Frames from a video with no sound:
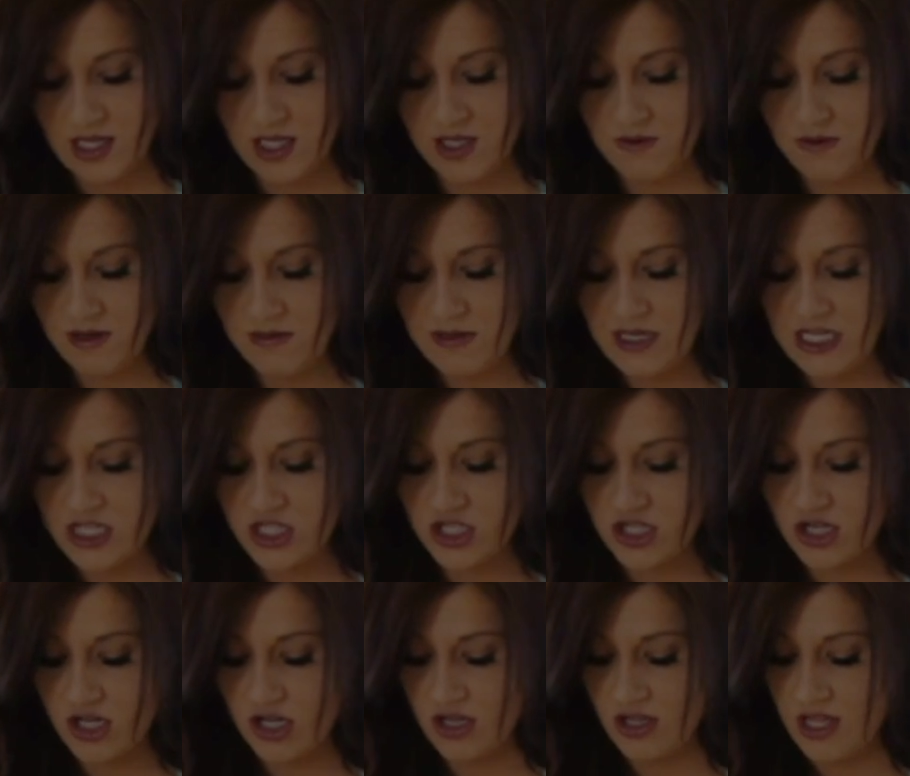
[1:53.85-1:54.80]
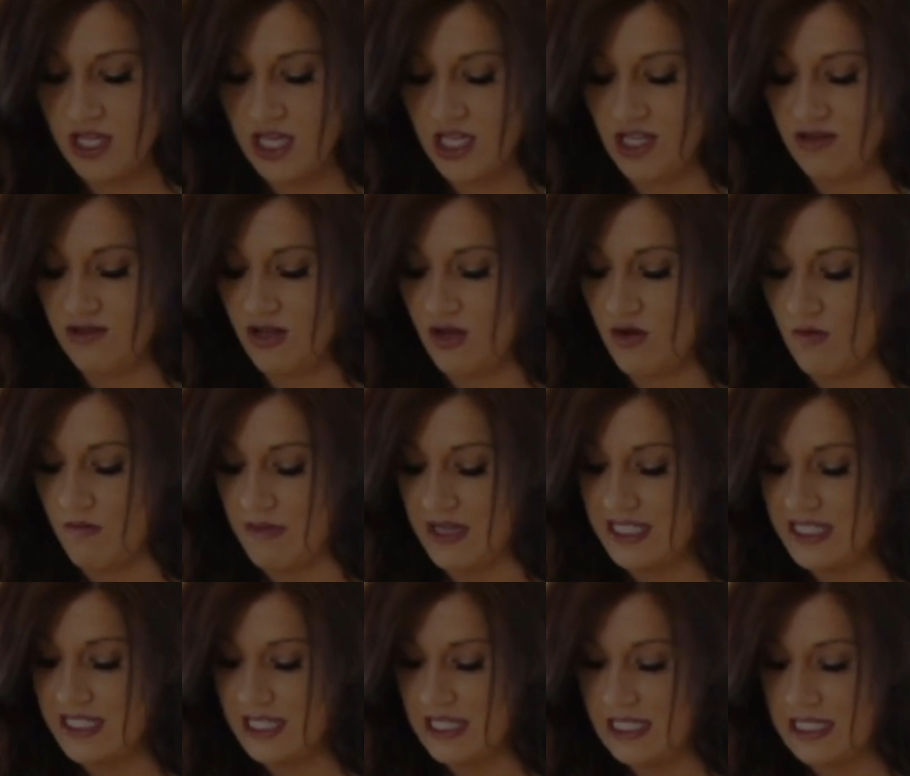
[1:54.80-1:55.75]
You want to make sure that you don't
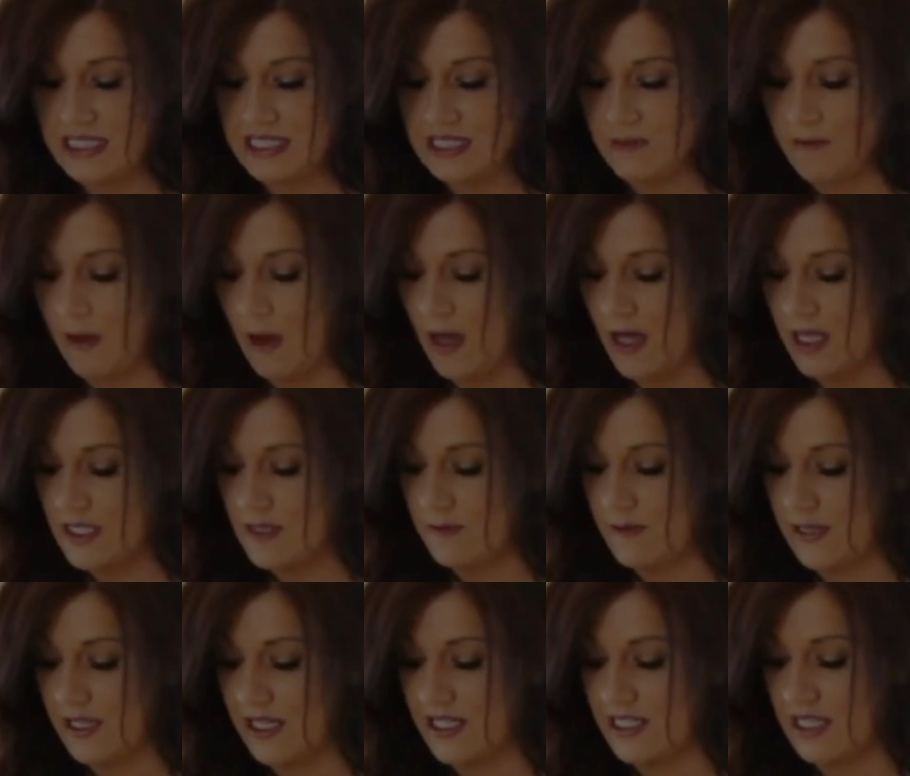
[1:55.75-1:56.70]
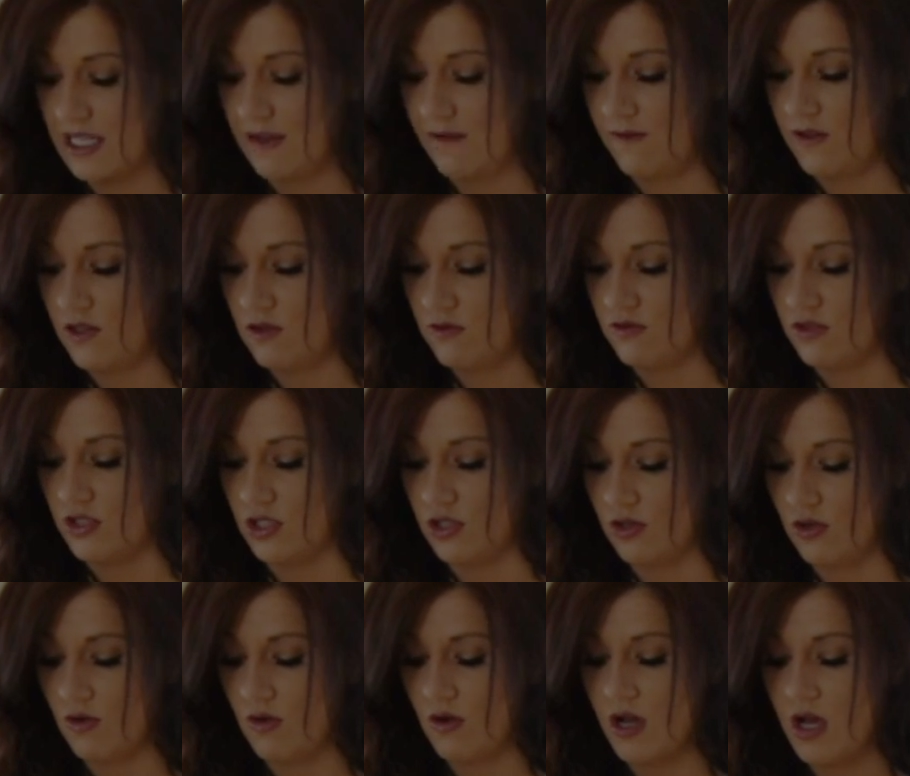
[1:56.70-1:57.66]
miss any spots, because if you
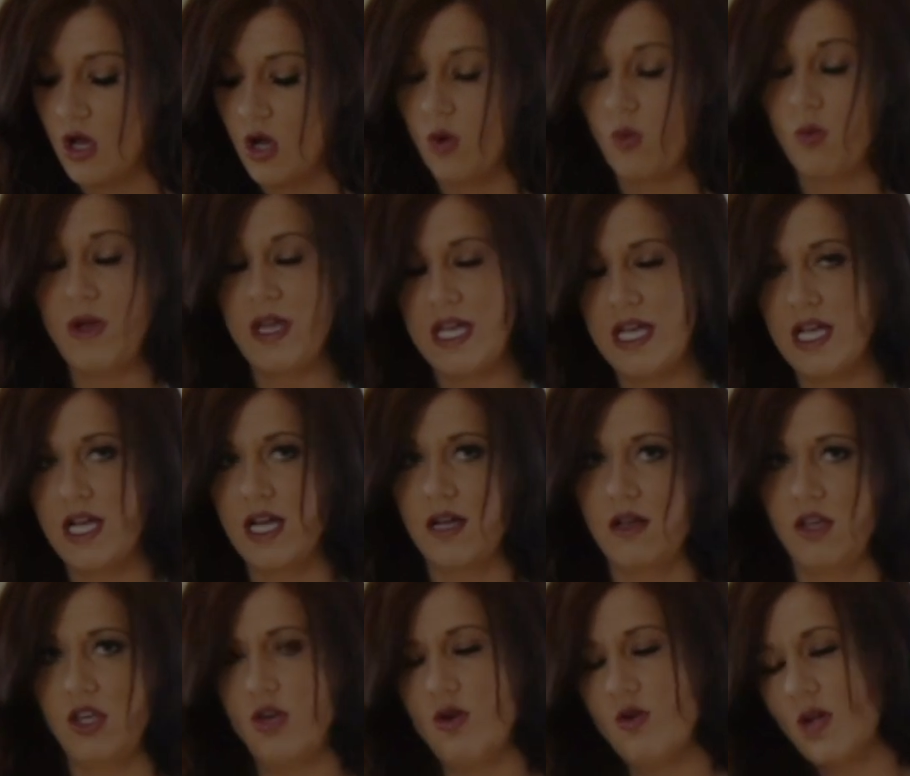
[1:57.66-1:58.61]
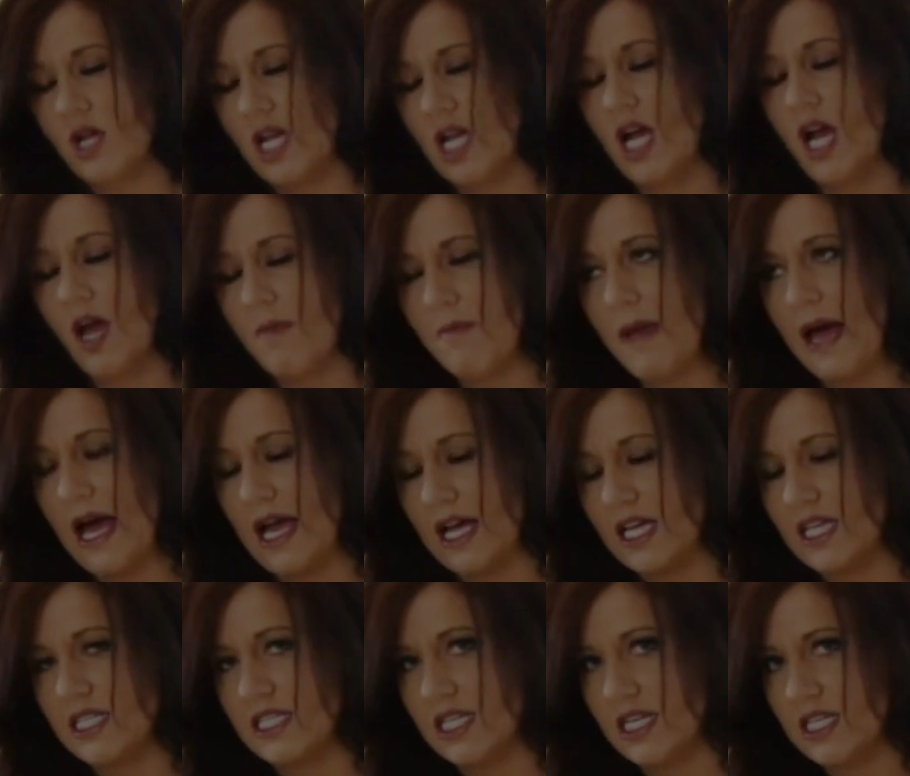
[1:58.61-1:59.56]
do, you can come
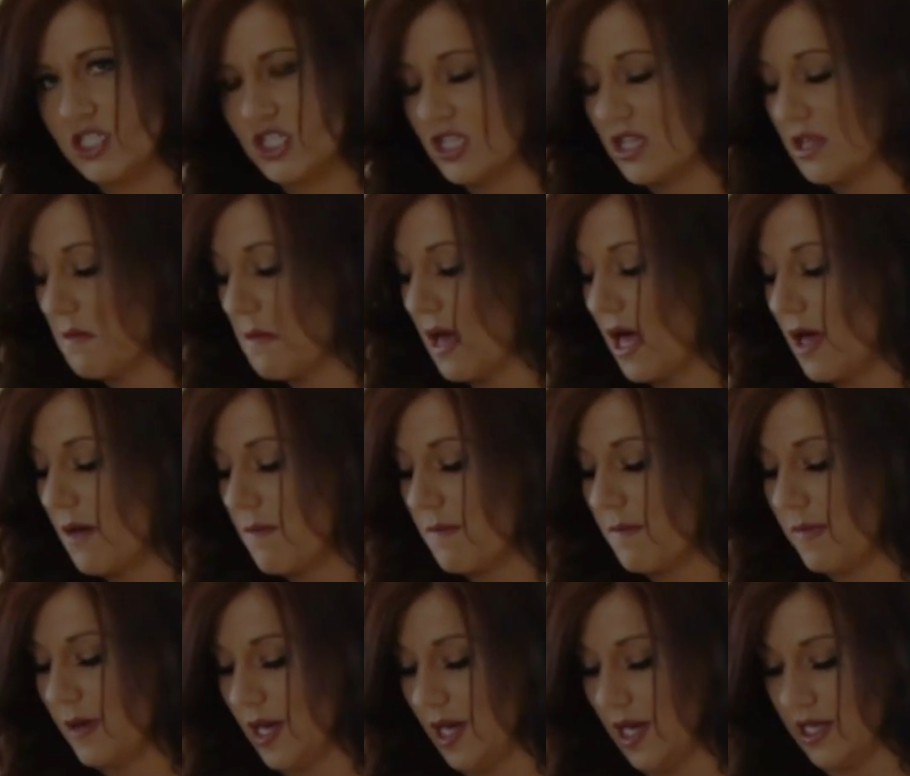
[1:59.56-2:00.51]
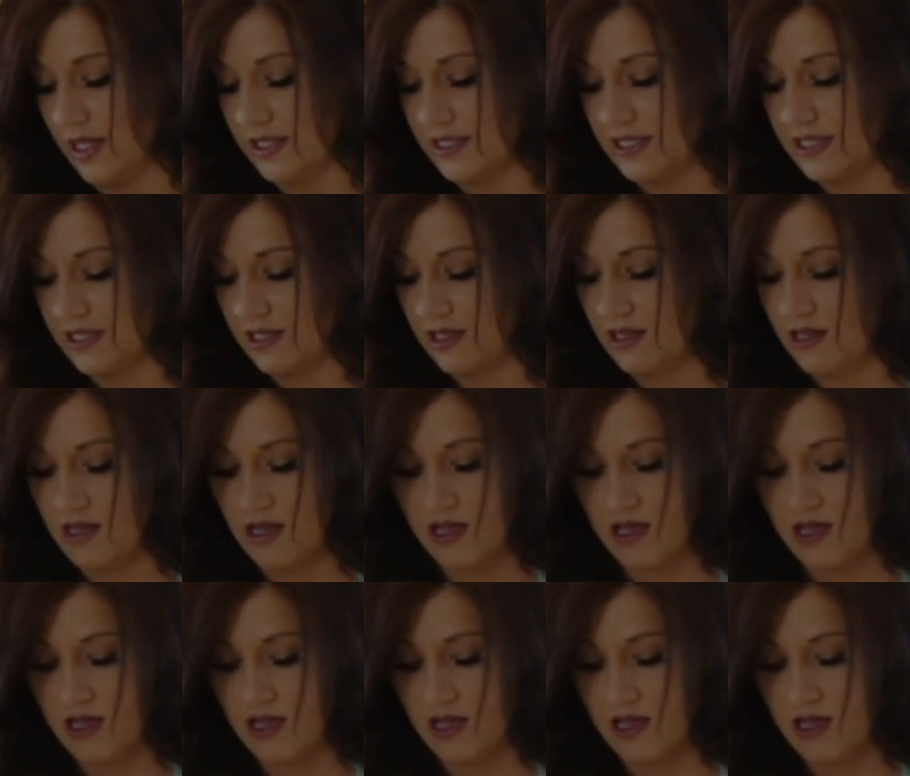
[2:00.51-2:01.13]
back and touch them up, but